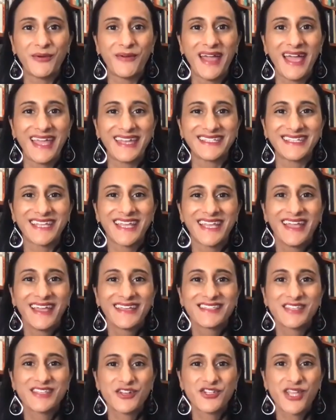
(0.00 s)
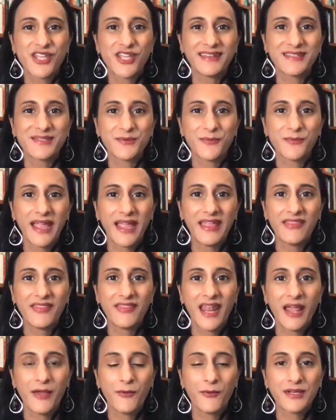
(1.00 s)
And Sunshine is right
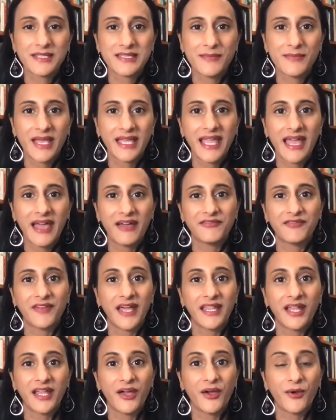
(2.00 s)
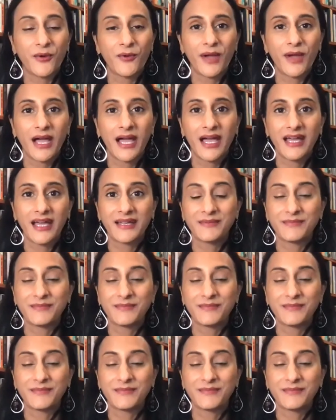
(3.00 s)
that I was a Metcalf Fellow uh,